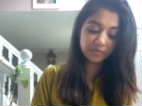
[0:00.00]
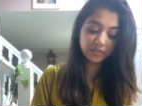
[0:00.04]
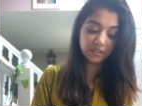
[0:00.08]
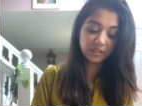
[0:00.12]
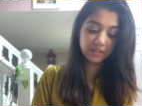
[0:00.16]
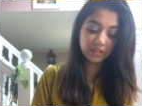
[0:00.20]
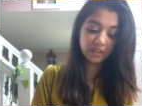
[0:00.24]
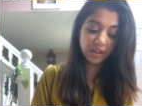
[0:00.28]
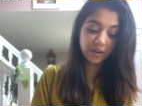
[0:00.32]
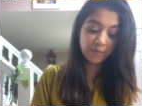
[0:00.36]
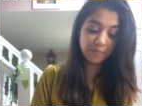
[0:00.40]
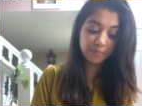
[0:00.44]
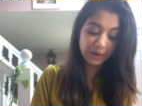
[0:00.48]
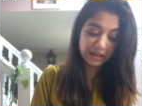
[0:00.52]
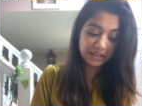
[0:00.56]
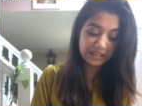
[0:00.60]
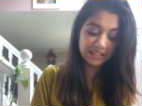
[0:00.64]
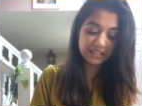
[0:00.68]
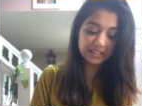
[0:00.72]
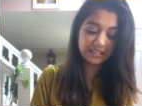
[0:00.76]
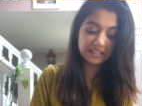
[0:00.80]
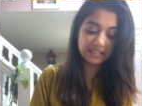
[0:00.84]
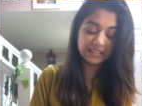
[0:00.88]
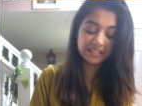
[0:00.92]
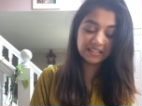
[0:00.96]

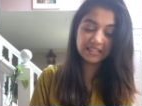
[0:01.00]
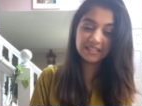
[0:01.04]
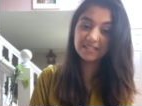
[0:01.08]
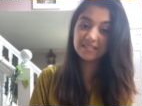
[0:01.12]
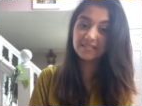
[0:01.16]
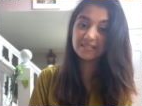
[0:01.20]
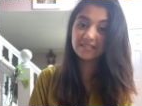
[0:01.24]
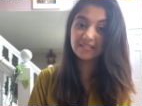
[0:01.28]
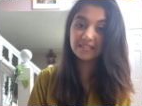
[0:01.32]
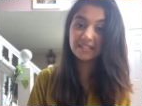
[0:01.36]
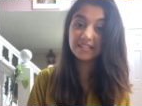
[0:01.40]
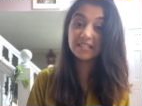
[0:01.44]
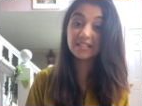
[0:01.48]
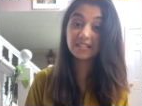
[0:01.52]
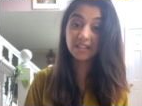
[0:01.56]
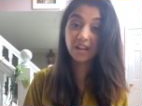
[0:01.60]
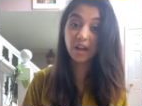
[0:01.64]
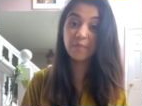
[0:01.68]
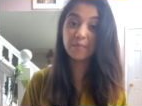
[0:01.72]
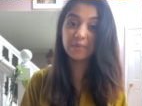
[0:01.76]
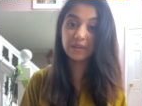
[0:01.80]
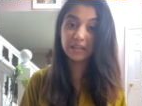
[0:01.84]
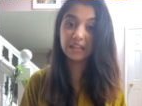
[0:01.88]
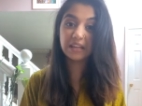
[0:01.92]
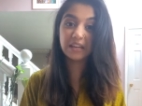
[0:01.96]
abundance is
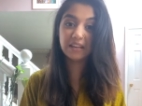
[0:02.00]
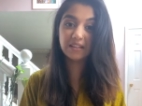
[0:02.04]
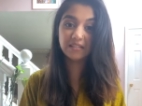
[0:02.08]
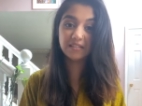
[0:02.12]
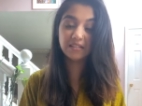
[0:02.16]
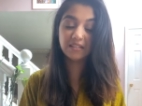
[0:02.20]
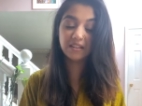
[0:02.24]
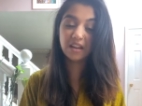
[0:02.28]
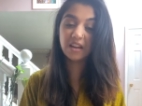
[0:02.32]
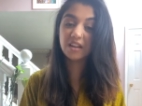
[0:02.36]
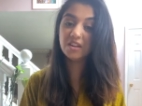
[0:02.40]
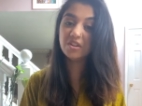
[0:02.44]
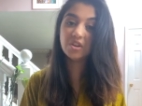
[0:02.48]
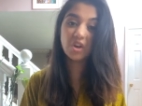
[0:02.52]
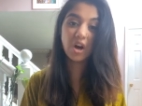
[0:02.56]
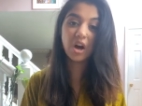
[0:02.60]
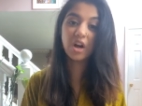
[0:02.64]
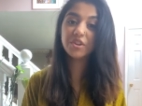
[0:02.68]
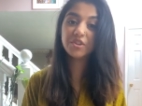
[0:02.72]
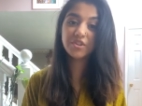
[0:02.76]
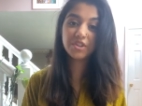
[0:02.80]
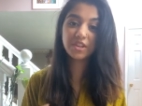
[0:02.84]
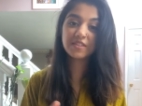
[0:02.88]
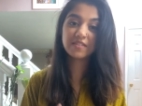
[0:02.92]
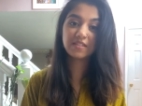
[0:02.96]
coming in, and
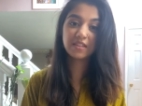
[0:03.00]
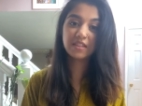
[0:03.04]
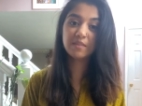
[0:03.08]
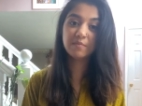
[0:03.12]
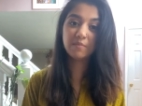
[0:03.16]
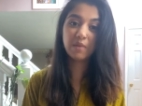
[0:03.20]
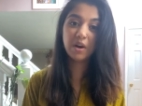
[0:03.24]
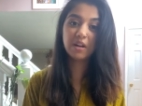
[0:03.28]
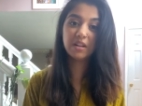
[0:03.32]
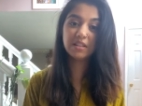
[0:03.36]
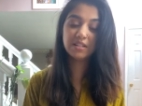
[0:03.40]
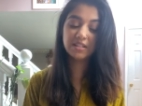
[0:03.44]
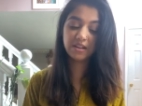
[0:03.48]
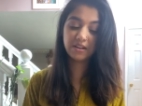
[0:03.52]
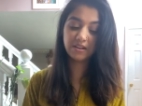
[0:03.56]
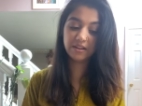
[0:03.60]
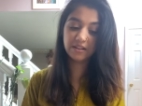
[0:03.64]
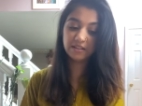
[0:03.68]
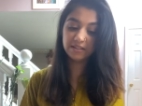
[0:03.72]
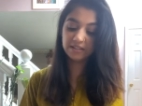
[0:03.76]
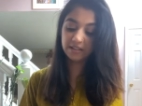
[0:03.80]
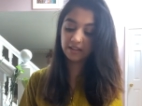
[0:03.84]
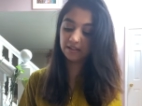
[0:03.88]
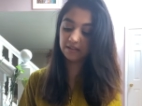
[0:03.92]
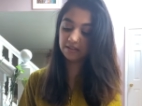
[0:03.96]
not just in the monetary
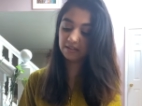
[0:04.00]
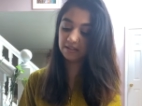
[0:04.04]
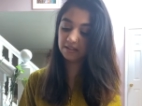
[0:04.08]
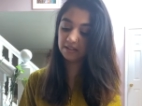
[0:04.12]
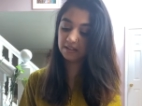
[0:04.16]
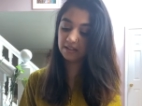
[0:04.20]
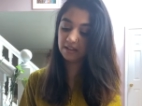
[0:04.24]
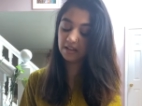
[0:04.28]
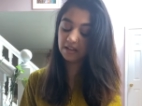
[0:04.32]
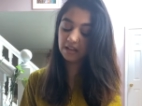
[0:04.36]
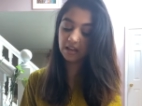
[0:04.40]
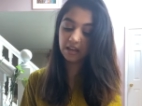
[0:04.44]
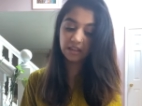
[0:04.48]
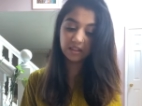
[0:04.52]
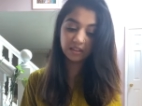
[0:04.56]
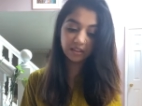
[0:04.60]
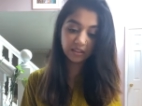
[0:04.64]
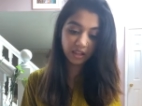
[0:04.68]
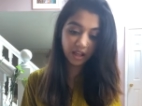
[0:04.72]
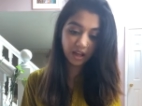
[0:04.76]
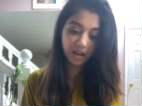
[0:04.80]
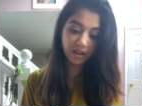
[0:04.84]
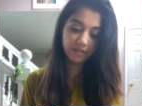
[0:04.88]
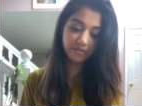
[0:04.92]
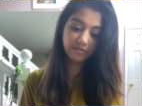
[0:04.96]
sense, in
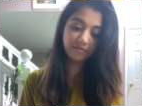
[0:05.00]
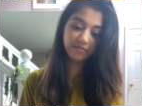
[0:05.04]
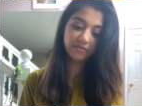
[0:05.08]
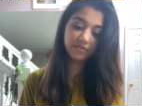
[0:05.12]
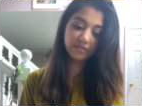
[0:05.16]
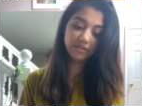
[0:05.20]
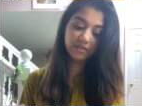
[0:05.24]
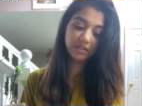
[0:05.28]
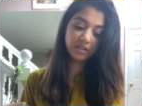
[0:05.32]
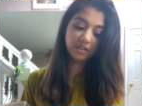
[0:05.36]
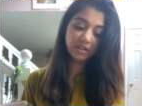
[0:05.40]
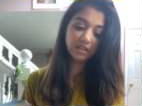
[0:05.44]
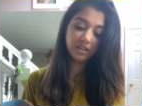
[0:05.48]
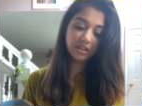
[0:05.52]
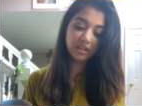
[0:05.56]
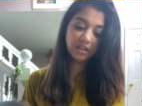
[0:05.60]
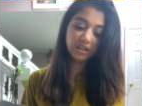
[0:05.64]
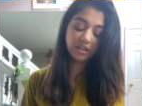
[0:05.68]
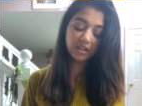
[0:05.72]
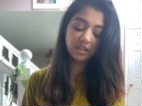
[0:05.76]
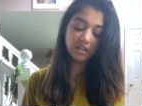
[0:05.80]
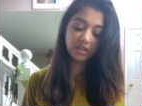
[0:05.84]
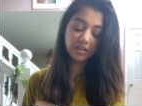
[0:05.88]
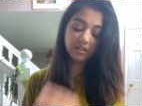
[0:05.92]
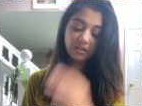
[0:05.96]
love,
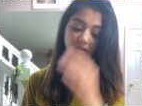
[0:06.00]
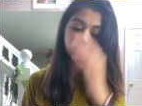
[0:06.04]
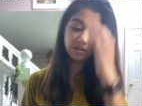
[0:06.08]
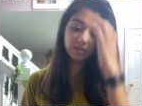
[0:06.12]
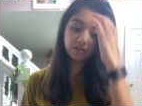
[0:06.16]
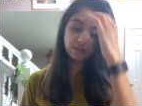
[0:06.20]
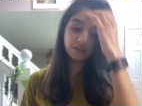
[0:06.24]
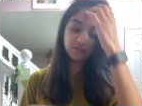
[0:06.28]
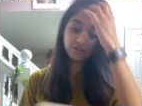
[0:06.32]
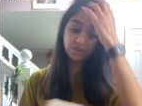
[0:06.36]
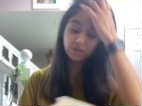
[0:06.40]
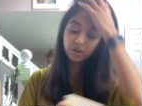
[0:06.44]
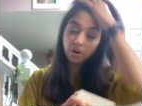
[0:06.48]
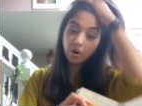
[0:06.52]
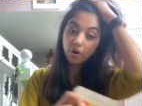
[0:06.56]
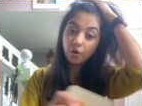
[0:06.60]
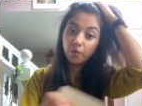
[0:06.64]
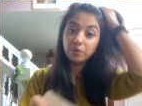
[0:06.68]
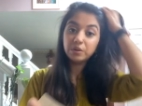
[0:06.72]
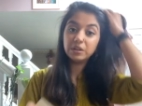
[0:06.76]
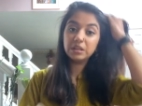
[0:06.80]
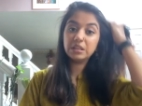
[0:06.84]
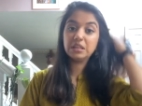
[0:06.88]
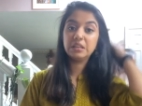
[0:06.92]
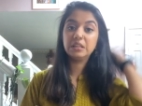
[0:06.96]
in your
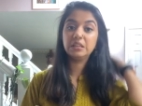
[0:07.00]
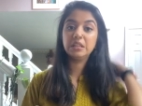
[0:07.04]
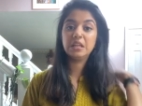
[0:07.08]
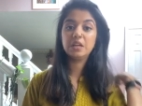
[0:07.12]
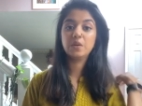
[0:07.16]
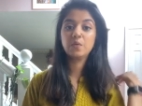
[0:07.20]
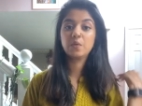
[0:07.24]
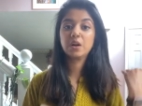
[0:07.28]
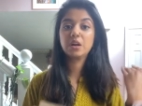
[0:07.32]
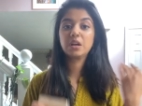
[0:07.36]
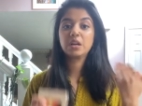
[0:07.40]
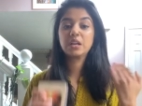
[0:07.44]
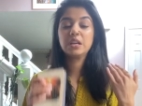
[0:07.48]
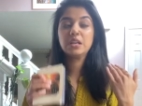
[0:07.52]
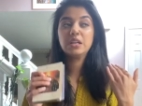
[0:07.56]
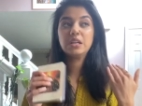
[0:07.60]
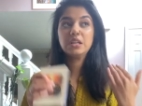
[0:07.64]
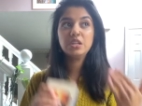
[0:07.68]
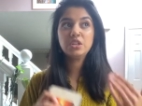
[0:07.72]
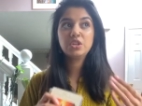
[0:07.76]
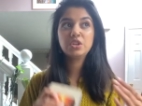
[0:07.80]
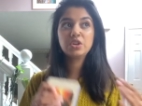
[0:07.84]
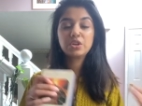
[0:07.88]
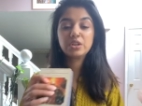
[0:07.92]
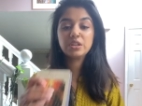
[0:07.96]
own healing work,
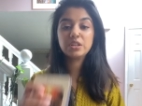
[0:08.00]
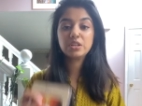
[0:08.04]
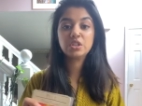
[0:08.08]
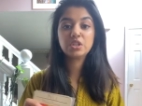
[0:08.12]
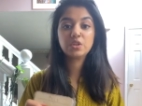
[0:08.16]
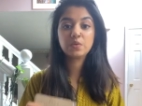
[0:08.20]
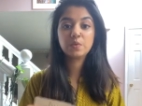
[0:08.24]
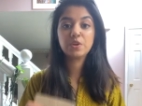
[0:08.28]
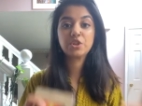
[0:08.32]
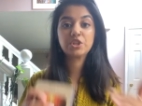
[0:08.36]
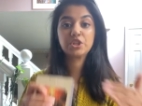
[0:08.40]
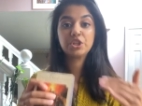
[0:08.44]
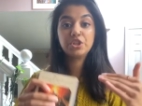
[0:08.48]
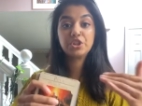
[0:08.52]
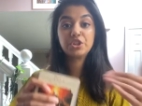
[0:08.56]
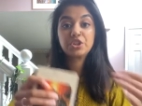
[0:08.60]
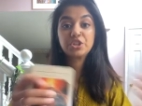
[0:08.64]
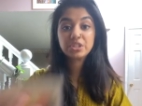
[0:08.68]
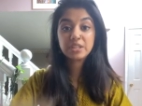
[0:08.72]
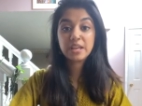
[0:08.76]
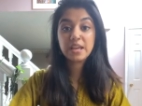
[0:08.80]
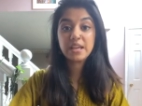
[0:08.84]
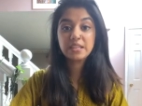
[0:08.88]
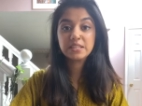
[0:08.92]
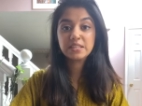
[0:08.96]
in your intuition, your
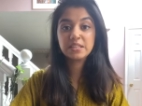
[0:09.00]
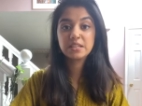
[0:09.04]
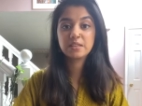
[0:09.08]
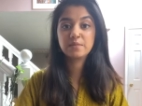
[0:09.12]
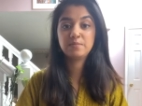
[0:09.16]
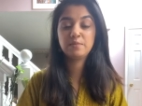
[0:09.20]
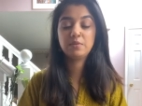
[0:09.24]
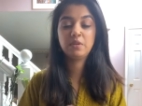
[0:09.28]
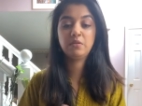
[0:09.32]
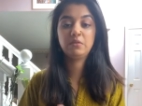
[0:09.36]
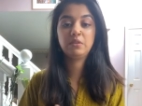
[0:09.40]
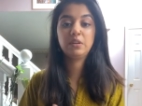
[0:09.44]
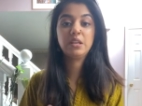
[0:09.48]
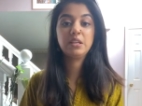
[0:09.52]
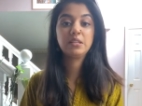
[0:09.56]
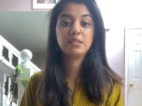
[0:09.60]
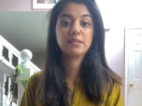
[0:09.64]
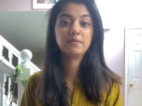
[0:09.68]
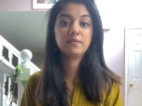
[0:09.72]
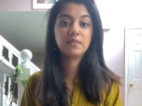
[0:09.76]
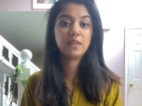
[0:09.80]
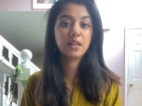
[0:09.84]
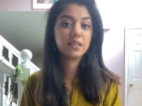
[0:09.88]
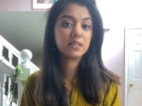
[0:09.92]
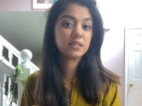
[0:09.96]
psychic abilities.
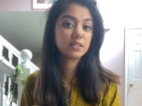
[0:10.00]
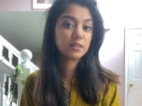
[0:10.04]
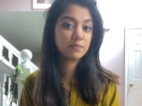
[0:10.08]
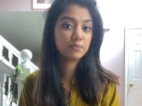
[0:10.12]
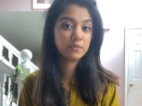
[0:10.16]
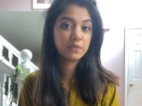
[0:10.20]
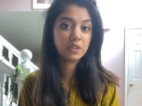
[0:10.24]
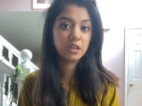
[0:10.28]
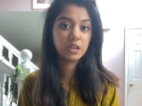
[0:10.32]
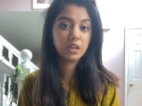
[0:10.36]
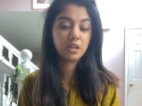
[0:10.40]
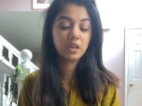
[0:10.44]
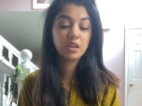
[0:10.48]
If that's something,